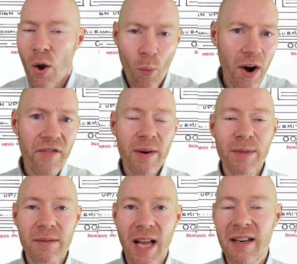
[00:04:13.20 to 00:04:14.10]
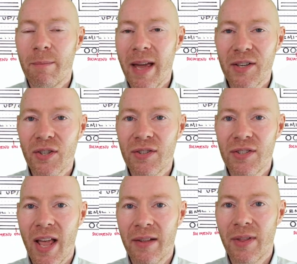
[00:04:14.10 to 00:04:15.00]
Wireframes and animations
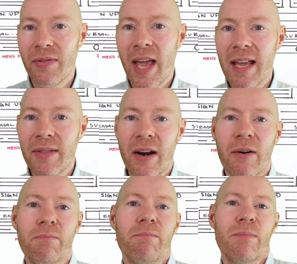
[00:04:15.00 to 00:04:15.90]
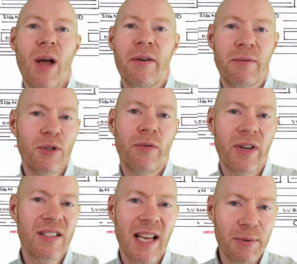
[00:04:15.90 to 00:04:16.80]
then, they're at a sort of
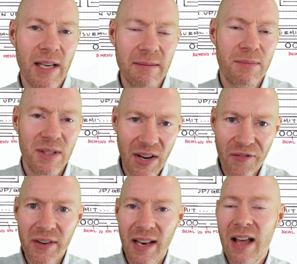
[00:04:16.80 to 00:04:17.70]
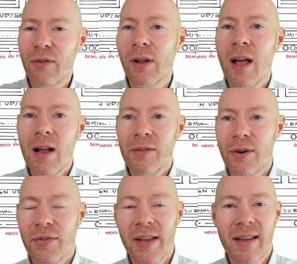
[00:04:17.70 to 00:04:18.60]
conceptually different level. They're
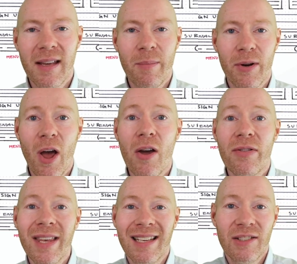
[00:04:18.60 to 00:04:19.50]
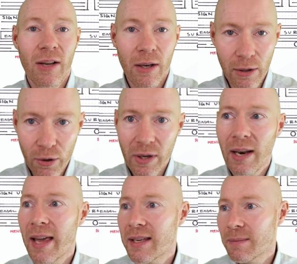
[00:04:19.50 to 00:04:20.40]
thinking about how things look
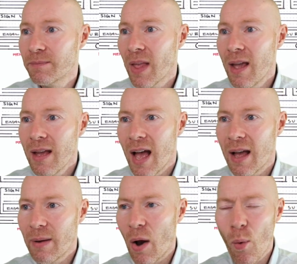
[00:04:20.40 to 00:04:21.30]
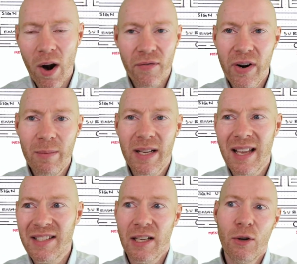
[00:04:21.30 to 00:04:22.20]
like. A wireframe
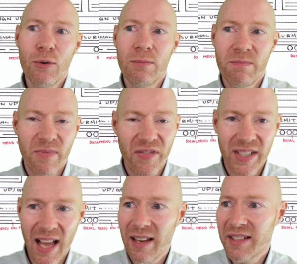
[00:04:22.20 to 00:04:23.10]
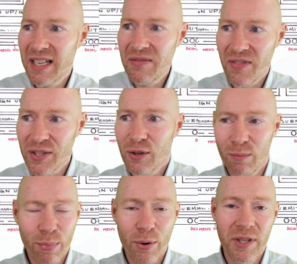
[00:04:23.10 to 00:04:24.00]
is a low fidelity visual
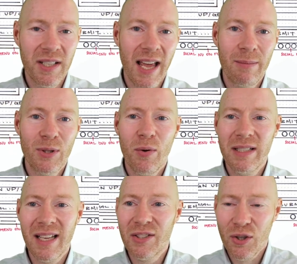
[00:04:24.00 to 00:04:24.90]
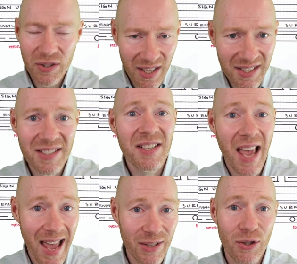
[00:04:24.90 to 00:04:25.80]
prototype, so it's just a
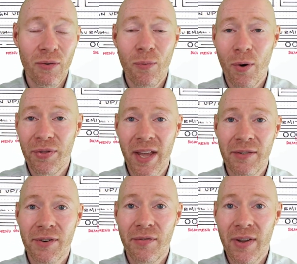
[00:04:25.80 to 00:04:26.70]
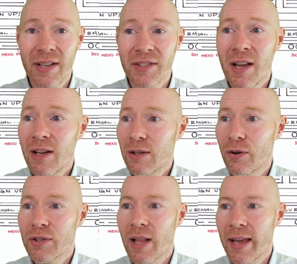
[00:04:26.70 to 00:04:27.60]
sketch of what the interface
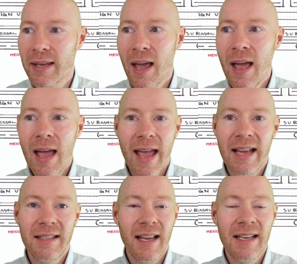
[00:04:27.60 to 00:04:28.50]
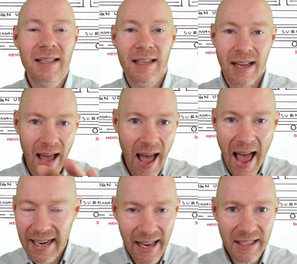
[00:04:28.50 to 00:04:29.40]
looks like. It
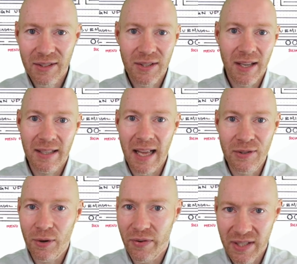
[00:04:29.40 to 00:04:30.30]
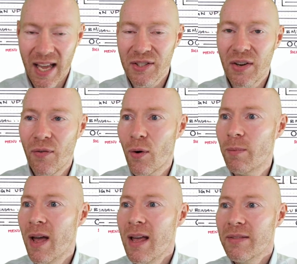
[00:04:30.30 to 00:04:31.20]
highlights in sort of a sketchy form
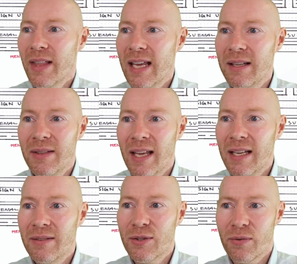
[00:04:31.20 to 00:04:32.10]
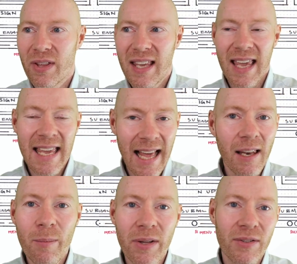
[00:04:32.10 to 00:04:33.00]
the sort of the key
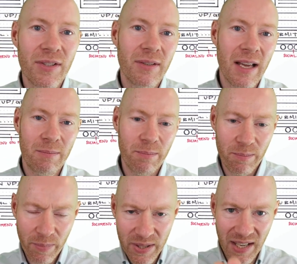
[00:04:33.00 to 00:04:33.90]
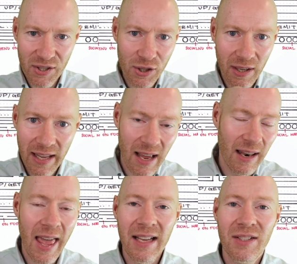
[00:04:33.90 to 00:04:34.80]
elements. It positionally
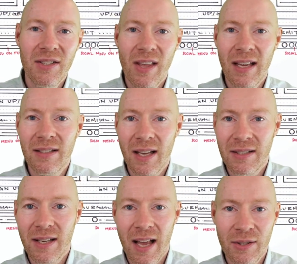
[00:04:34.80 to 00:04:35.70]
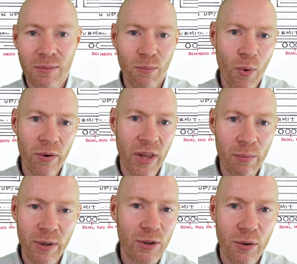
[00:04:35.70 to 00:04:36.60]
aligns things as where they
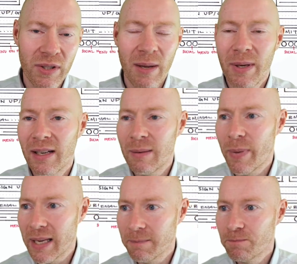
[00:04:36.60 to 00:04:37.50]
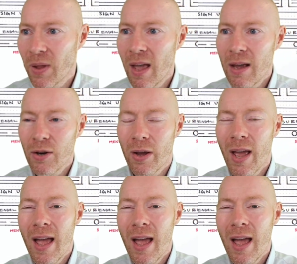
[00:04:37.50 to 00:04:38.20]
would sort of typically be. Now,